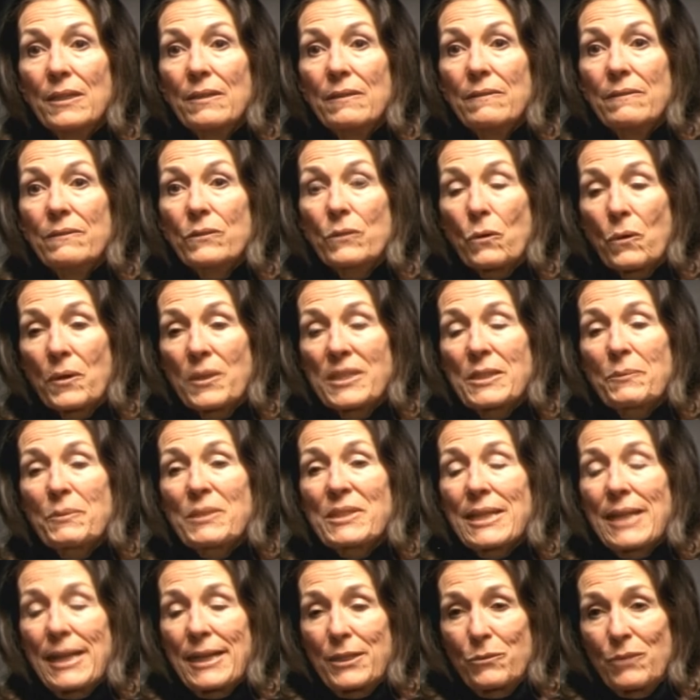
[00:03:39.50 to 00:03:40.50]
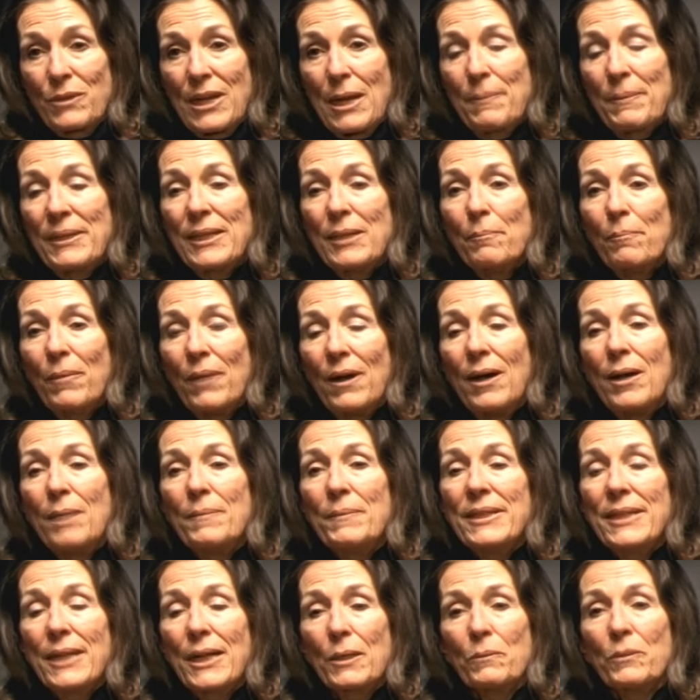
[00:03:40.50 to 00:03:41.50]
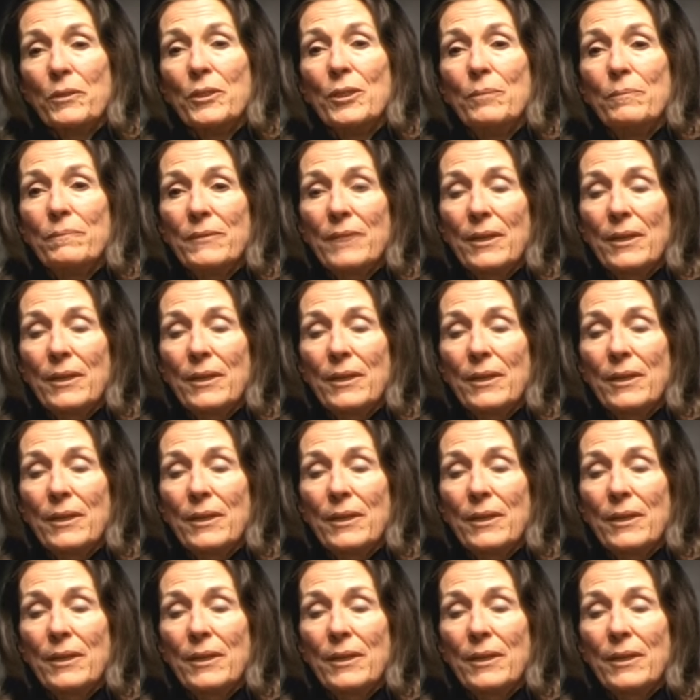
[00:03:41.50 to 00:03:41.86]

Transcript: Of course, it was like dropping a bomb in that room.